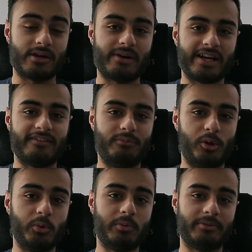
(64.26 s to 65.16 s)
now I have
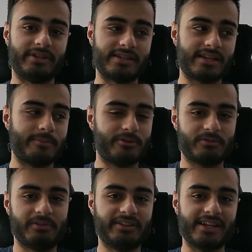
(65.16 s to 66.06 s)
more room on my desk, and
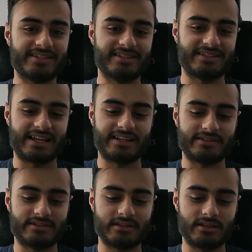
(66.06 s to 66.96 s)
because my desk isn't
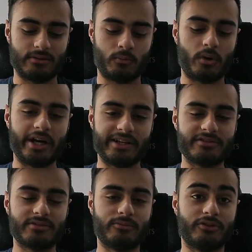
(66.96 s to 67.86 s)
as wide
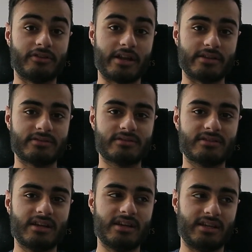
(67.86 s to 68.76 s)
as some other
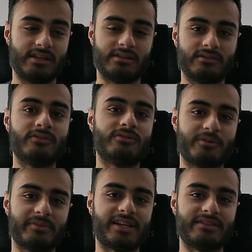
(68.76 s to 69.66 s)
desks, it does
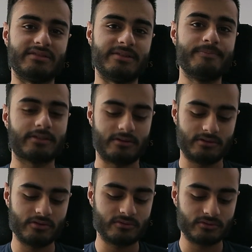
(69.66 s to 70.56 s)
come in handy. So
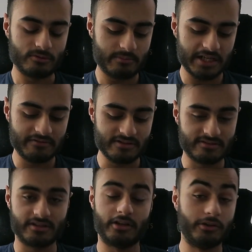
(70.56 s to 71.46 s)
those are two main
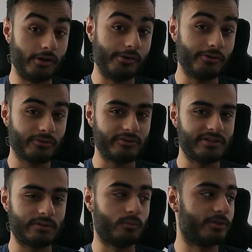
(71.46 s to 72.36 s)
reasons. Another
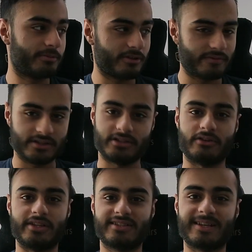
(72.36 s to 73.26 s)
reason was because of its,
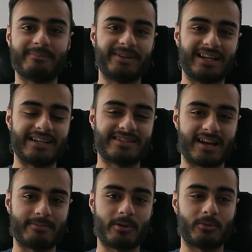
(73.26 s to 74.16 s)
its tempered glass
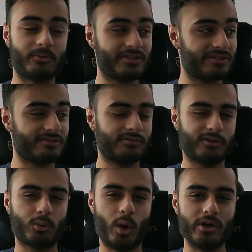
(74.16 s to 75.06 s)
side panel, which does
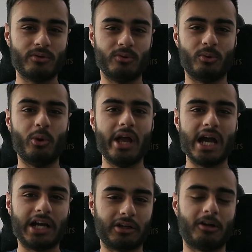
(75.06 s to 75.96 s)
look quite cool
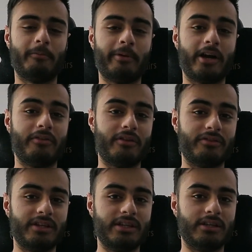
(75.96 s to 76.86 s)
and a lot better
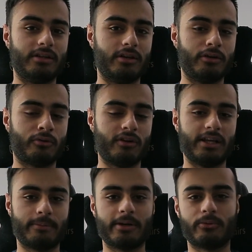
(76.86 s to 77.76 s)
than the
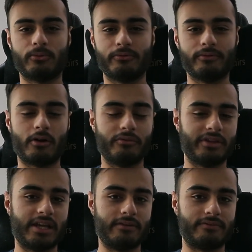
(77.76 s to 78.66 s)
acrylic panel on
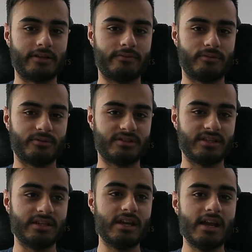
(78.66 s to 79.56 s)
the
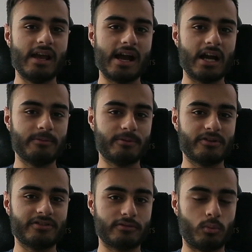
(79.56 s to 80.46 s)
A540, and
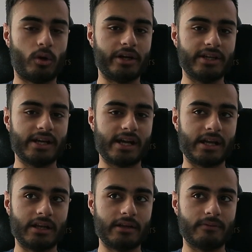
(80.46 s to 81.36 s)
because it's white
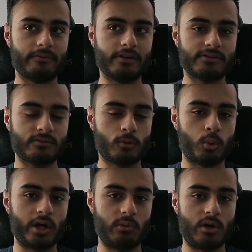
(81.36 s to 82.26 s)
and it fits
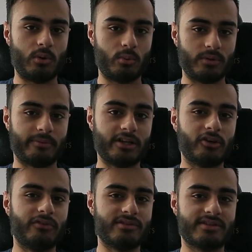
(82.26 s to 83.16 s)
quite well with my
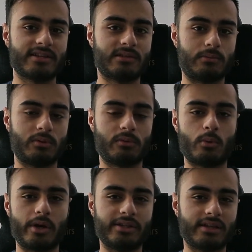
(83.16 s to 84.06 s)
current setup with
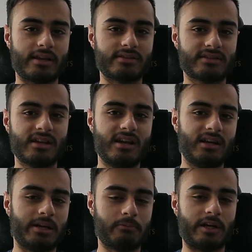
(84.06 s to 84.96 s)
my white desk.
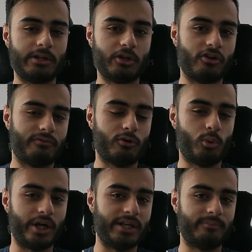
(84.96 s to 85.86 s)
I'm kind of going for a
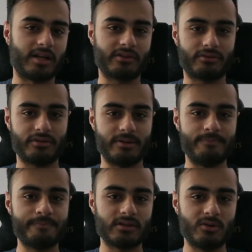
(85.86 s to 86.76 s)
white and black
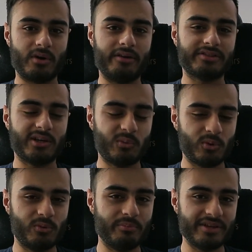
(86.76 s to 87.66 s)
theme. So whilst I
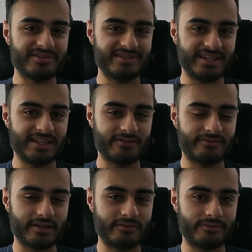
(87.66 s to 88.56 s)
will miss the
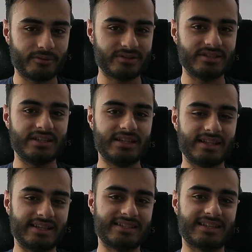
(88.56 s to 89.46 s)

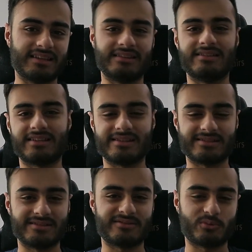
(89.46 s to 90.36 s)
A540, let's get these
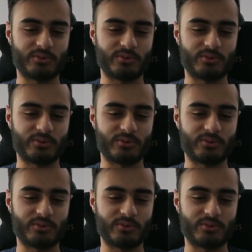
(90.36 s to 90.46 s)
cases